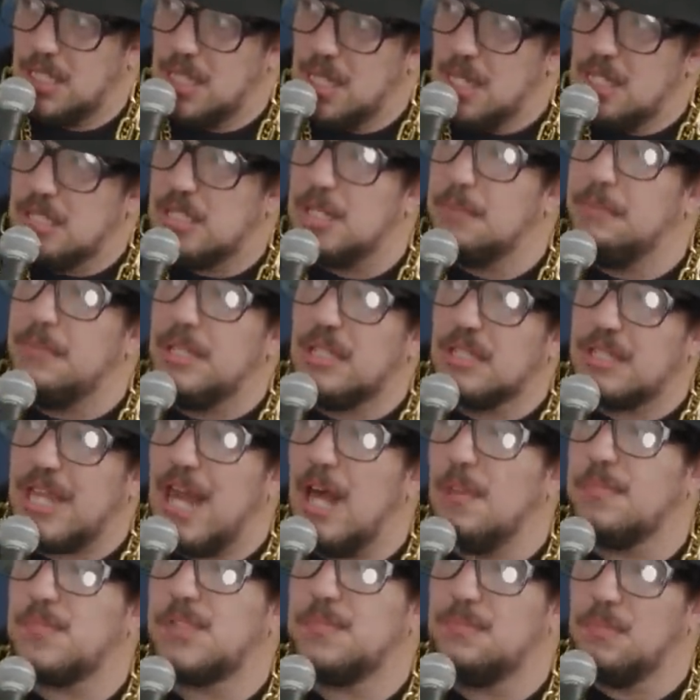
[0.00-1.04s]
Okay, the milk
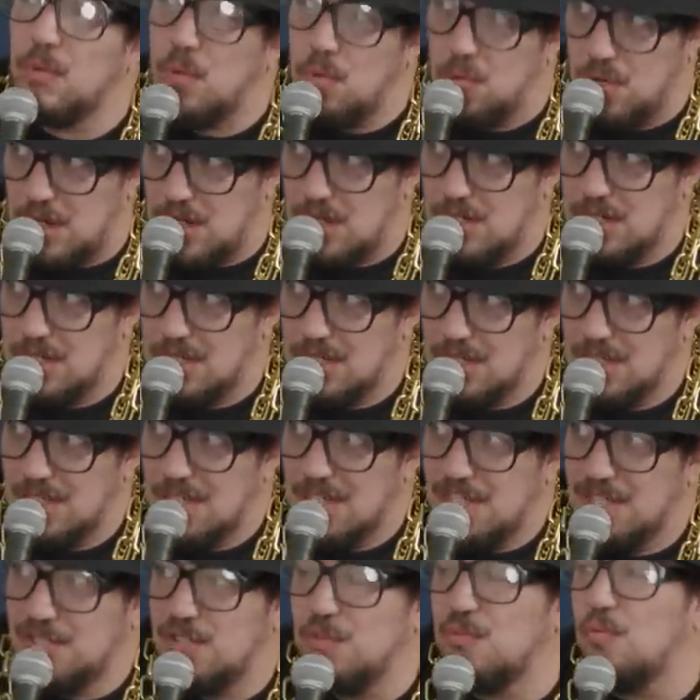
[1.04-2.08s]
helps more
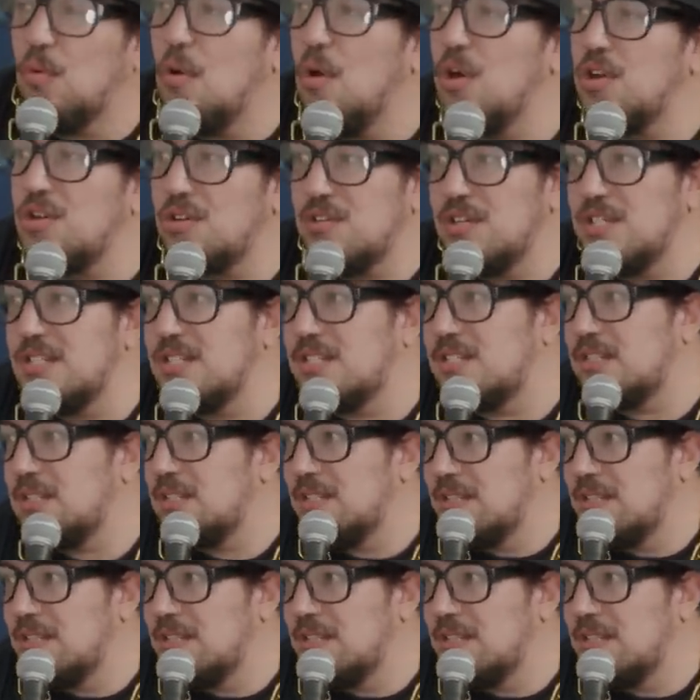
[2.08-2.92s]
the water is